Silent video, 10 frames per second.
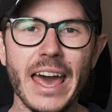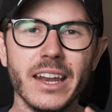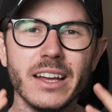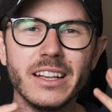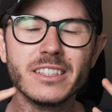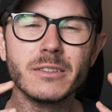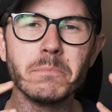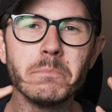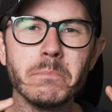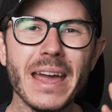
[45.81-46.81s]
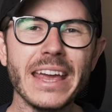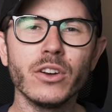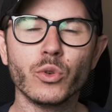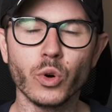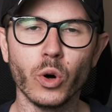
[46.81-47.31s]
And its
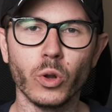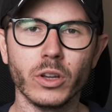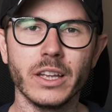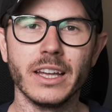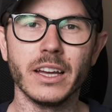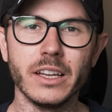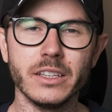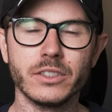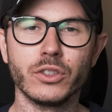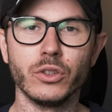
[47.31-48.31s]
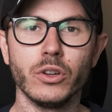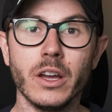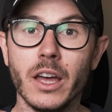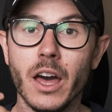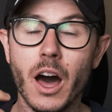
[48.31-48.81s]
main role is to
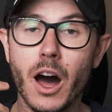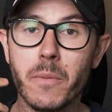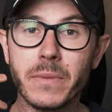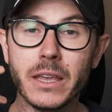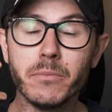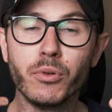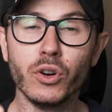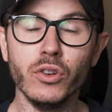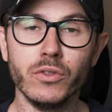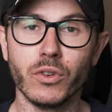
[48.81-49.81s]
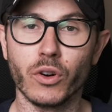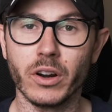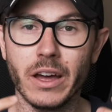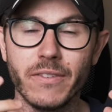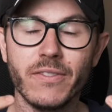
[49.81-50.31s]
um, improve
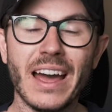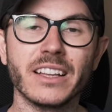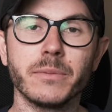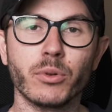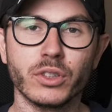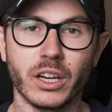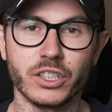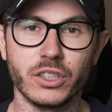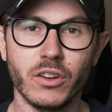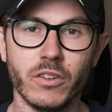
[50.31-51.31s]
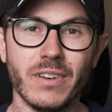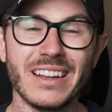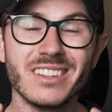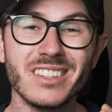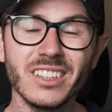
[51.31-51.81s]
or affect the production of
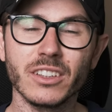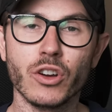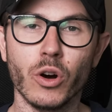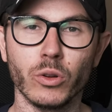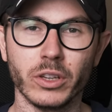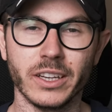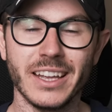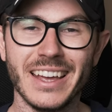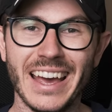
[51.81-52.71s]
acetylcholine.